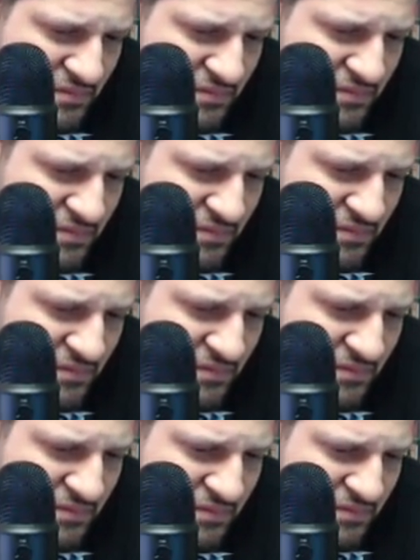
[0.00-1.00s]

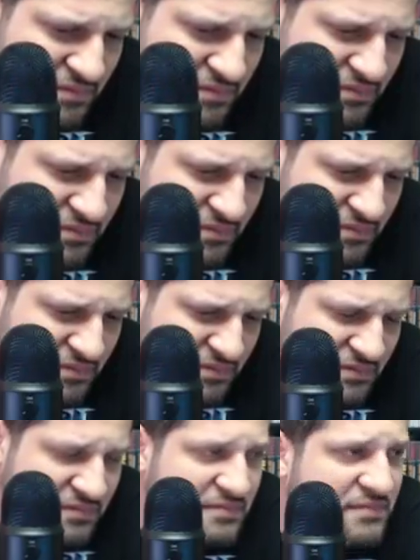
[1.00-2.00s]

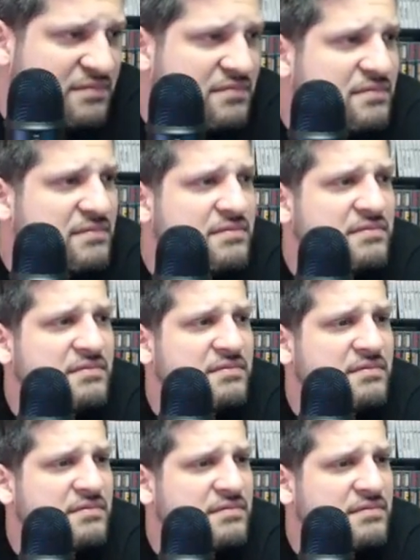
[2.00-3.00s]

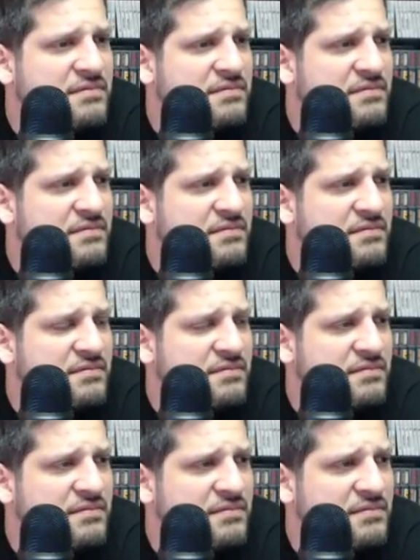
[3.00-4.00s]

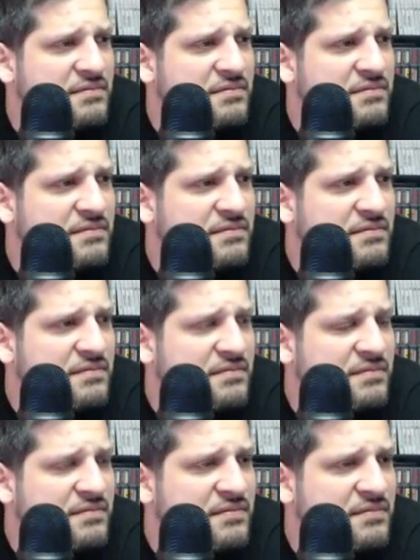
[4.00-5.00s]

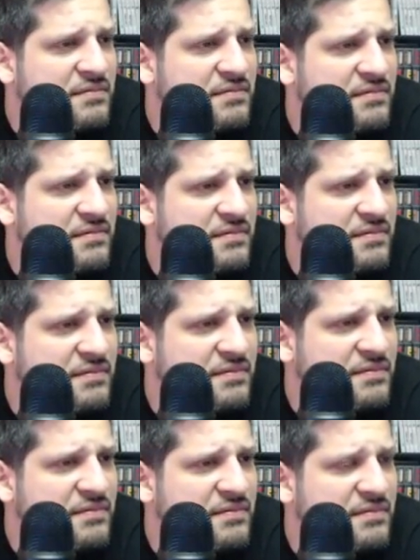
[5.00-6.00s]

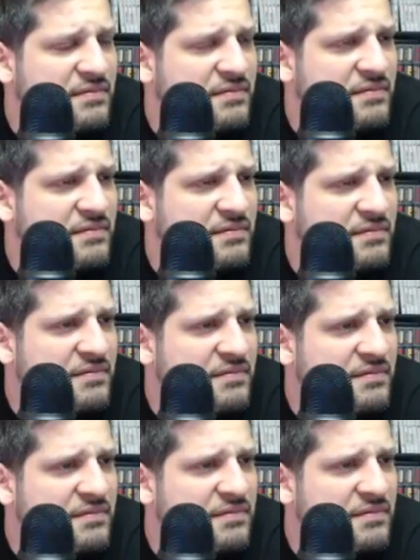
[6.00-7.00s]

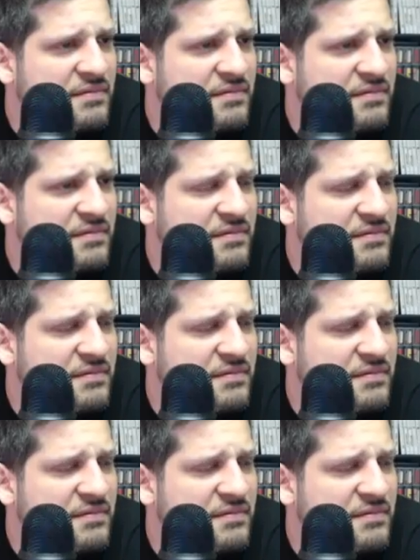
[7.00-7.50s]
[no speech]